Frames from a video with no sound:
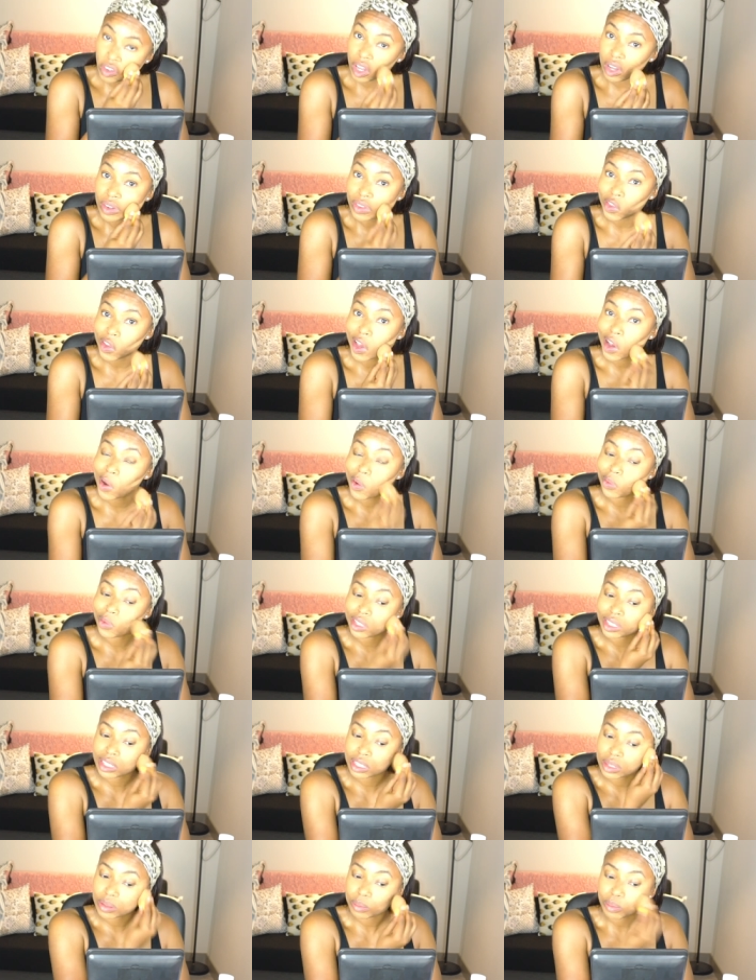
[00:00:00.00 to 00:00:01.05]
found that
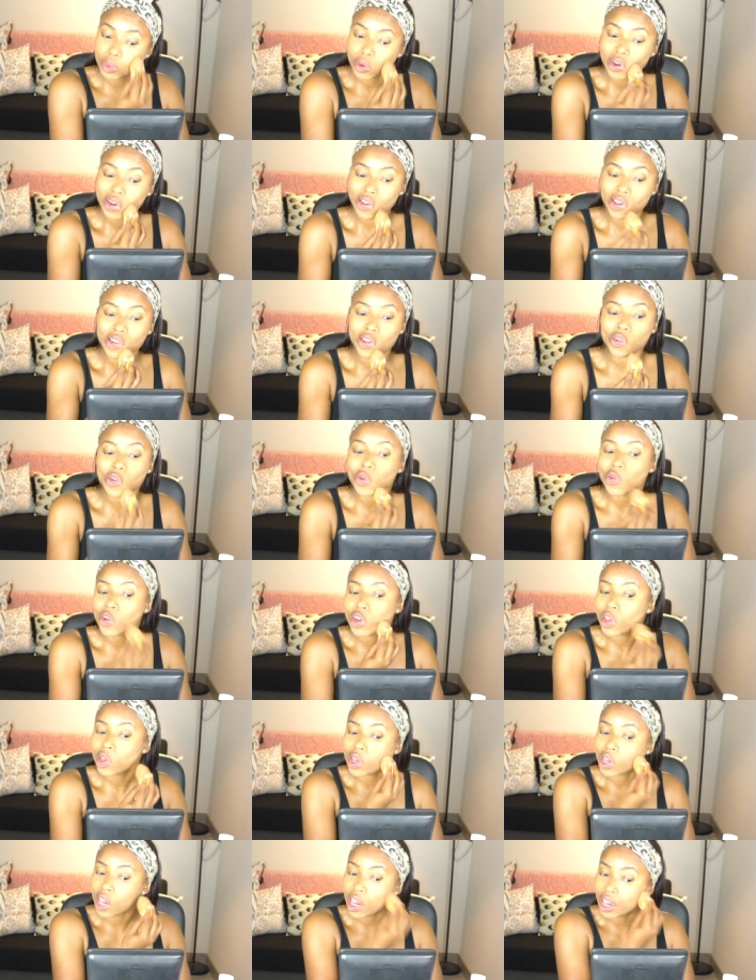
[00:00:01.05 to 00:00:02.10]
was pretty
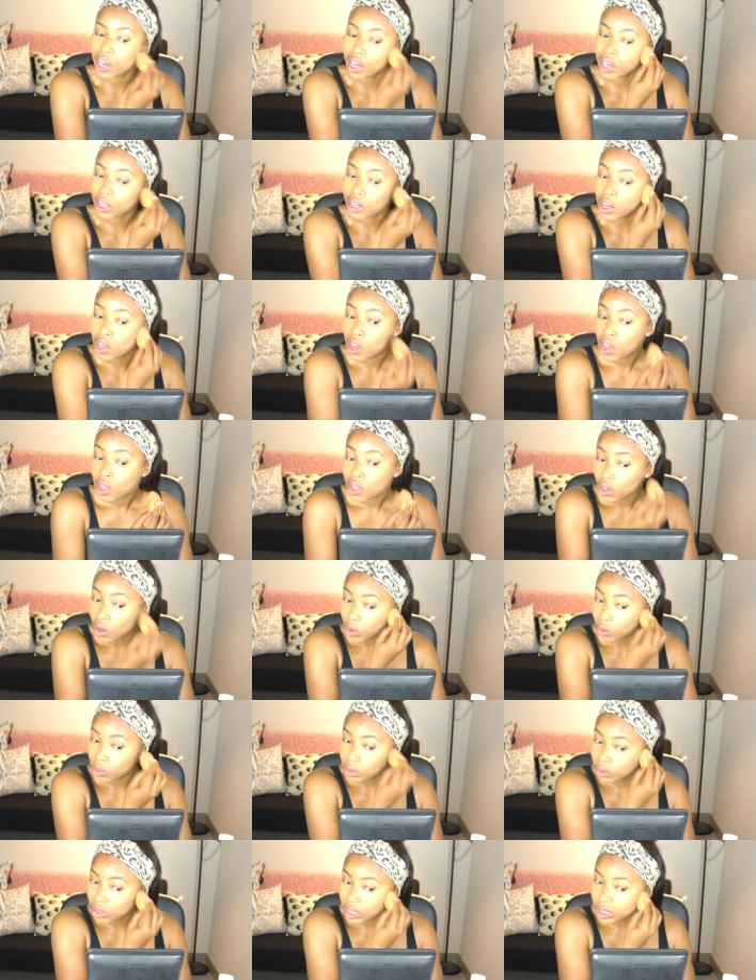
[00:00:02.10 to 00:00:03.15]
annoying and the
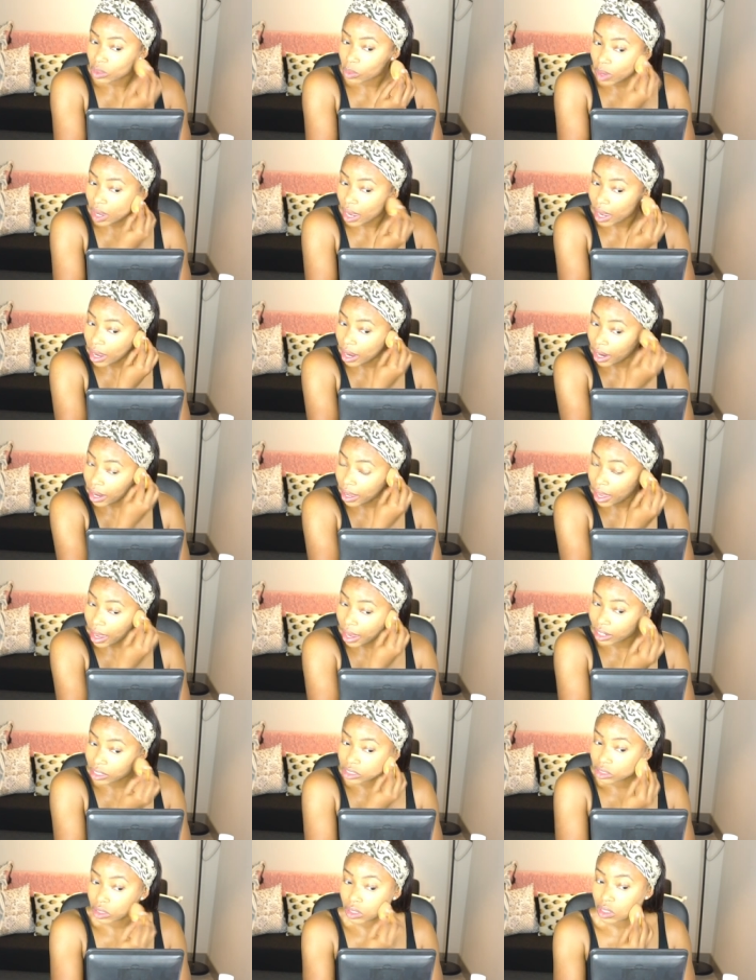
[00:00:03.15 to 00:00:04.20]
only reason why
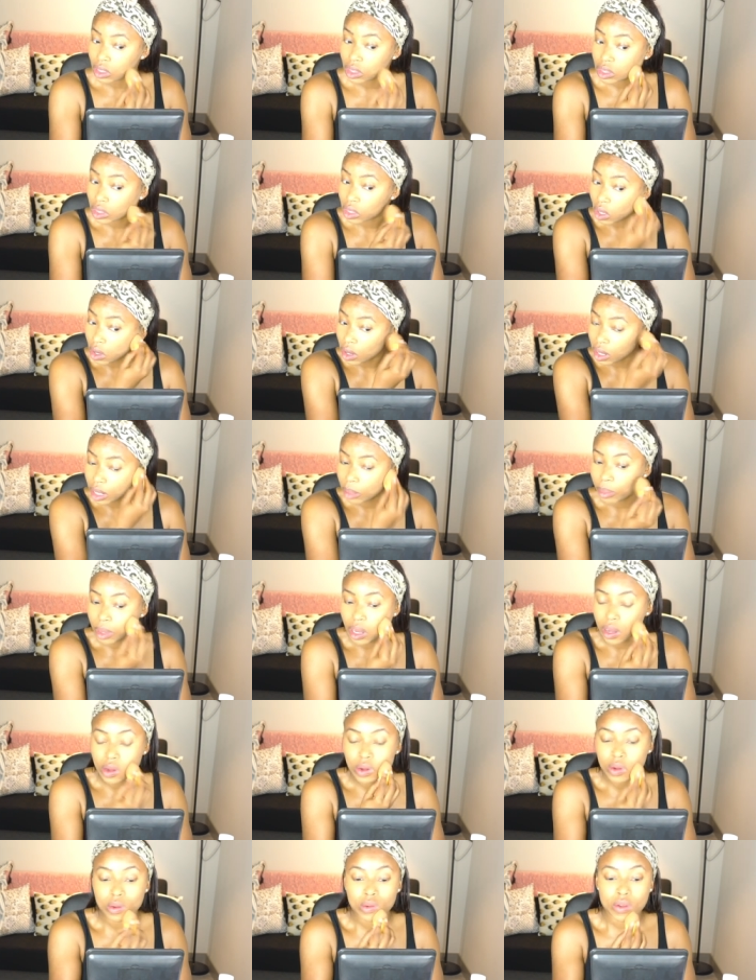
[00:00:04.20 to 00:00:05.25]
I actually thought
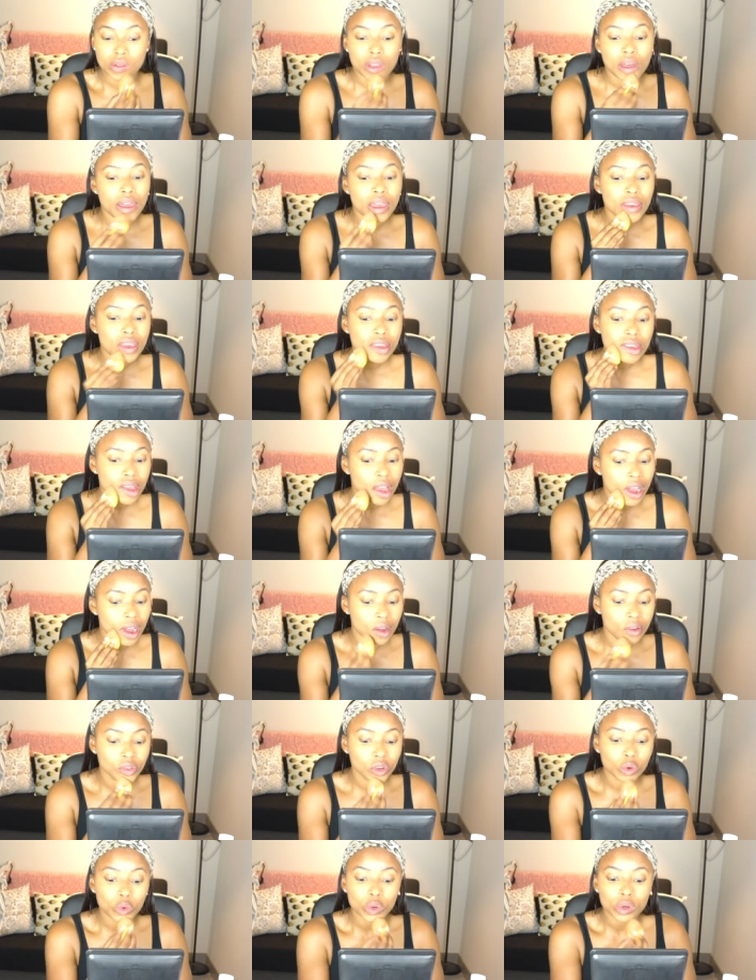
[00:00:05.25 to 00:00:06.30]
about like
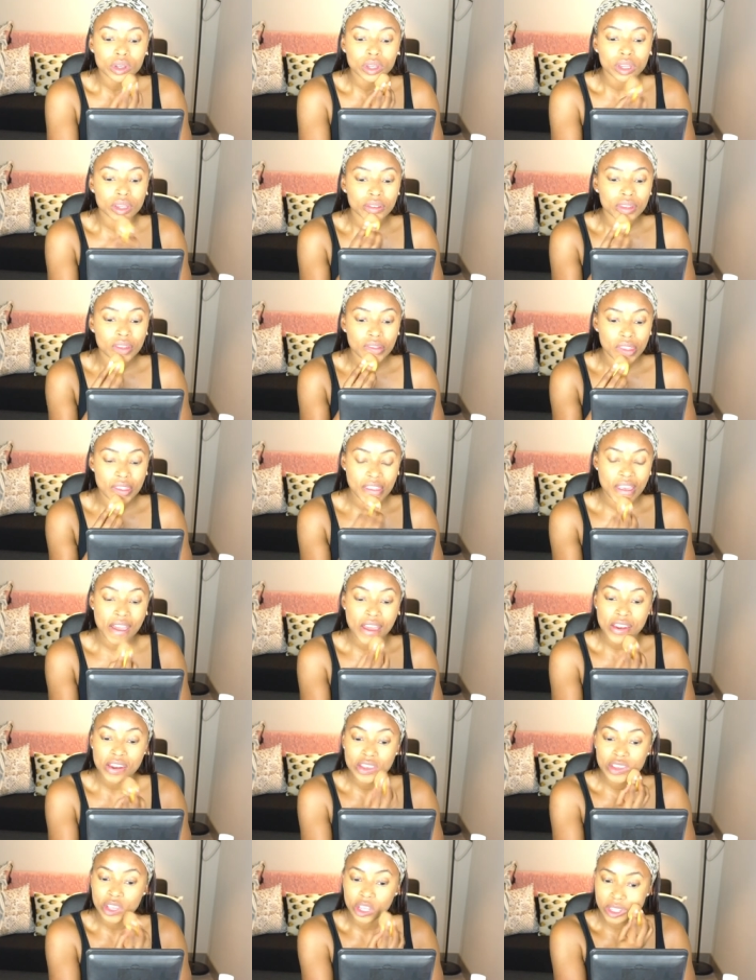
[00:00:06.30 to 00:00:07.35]
how annoying
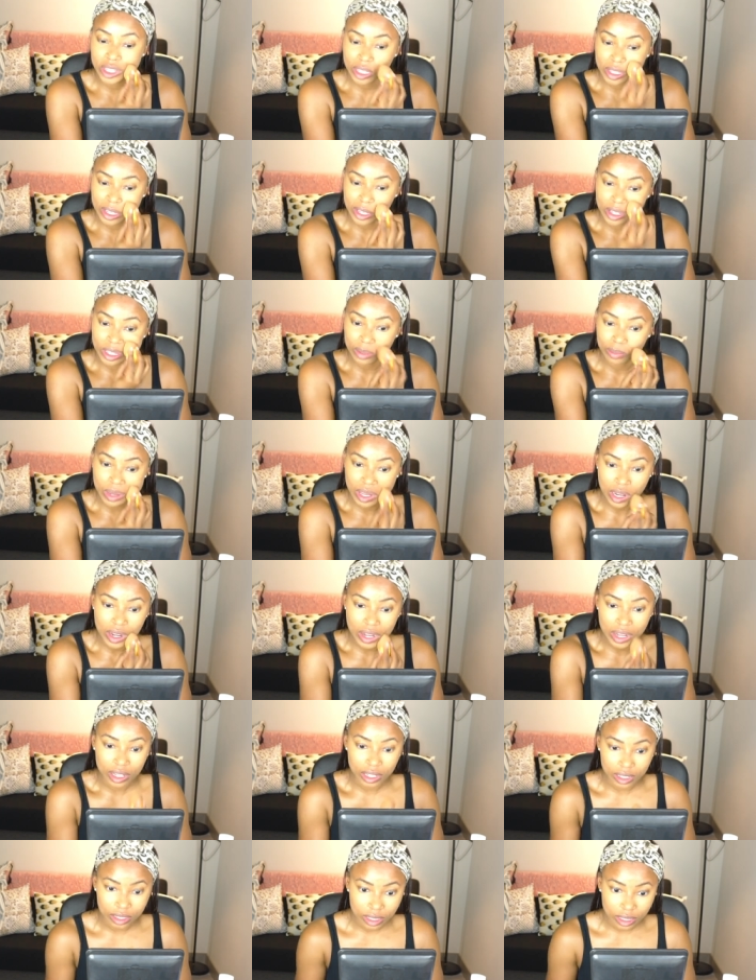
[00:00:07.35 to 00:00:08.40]
that is is
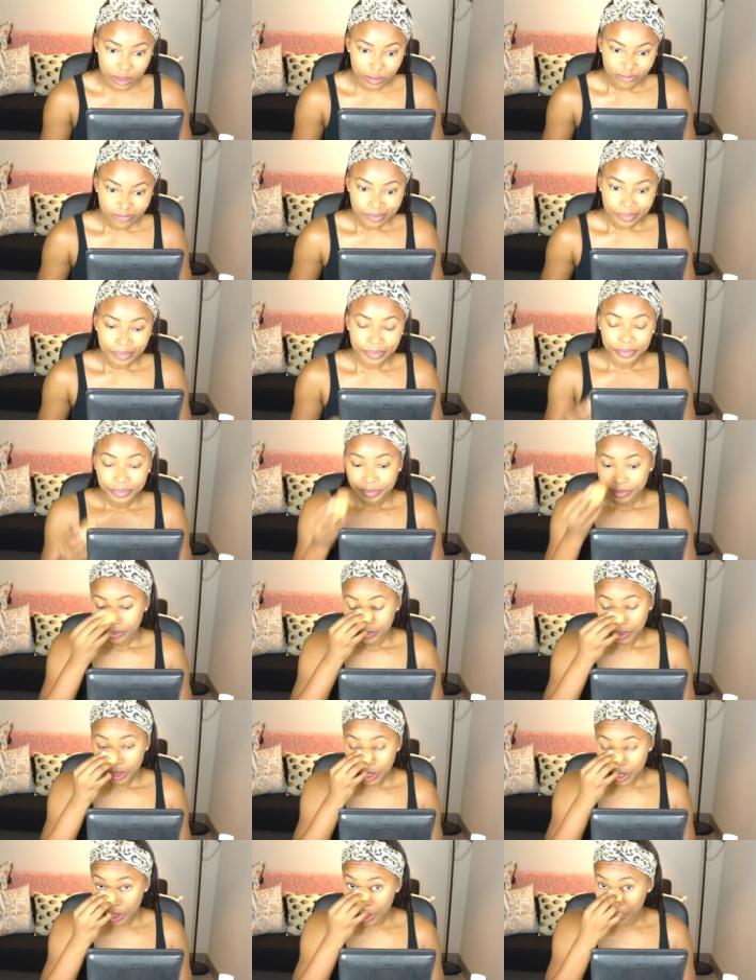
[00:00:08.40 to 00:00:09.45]
because
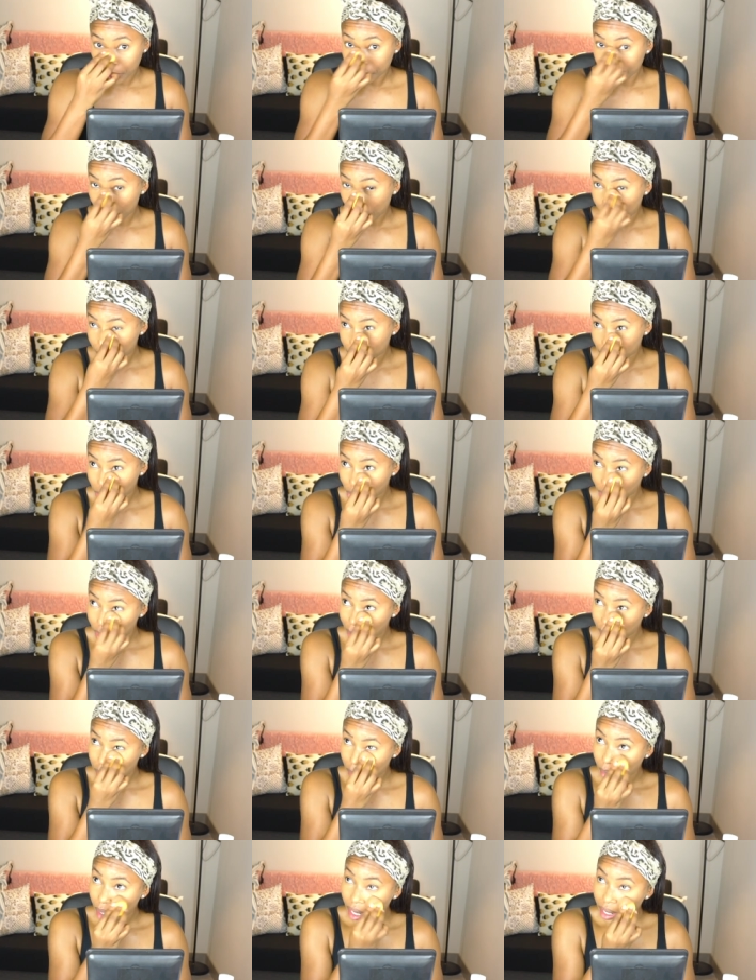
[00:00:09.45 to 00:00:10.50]
you know that was going to
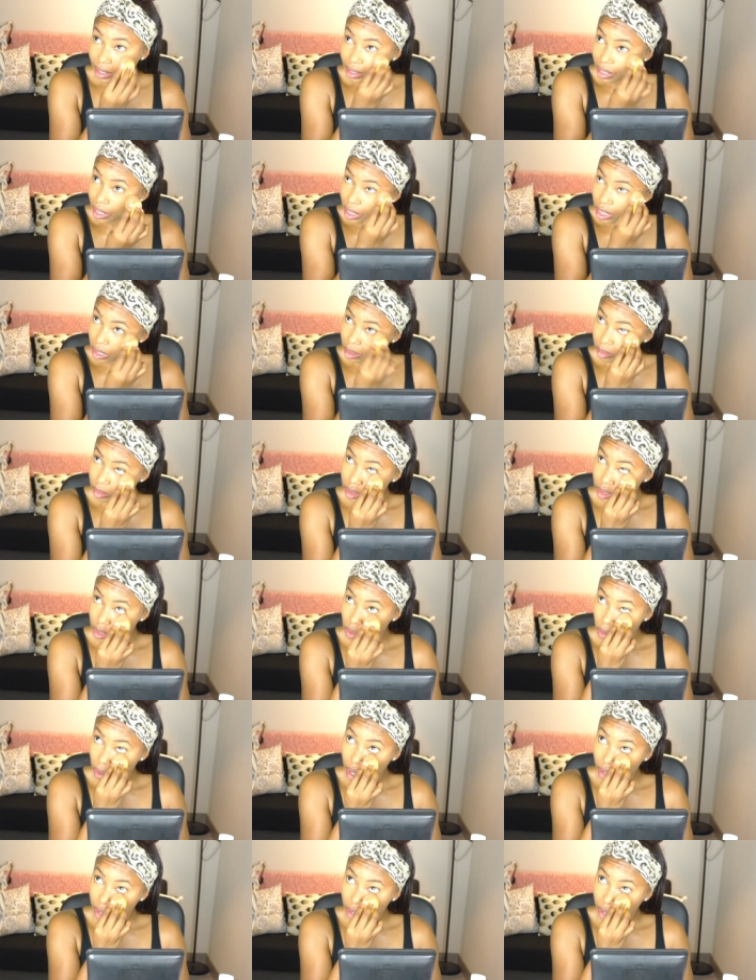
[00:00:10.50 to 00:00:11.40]
be my name so